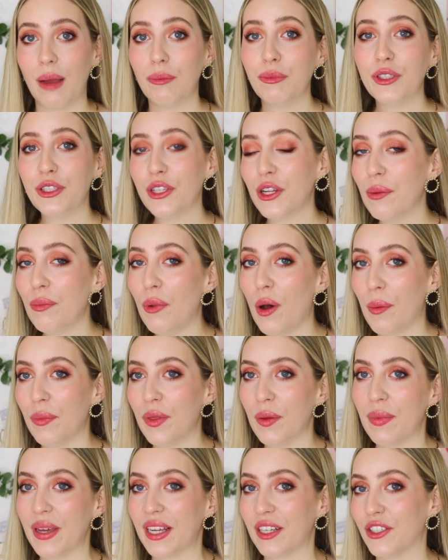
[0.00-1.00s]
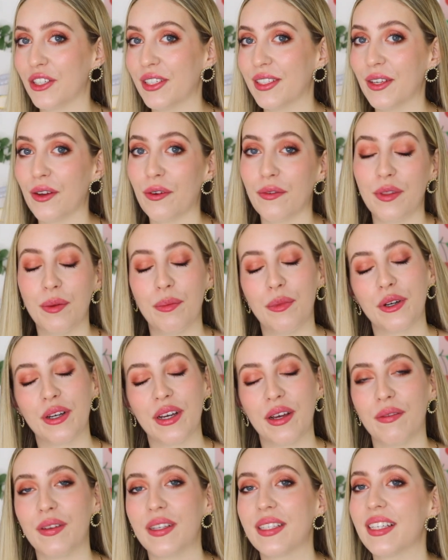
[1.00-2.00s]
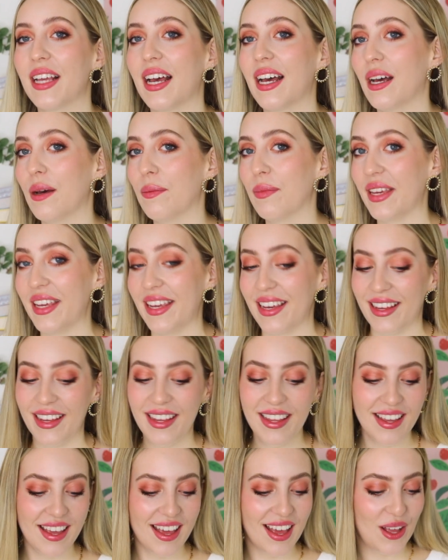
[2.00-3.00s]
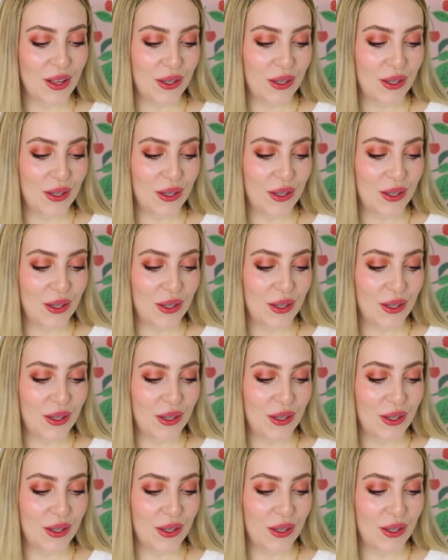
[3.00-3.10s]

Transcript: I'm just going to pop the pictures of the book covers up here.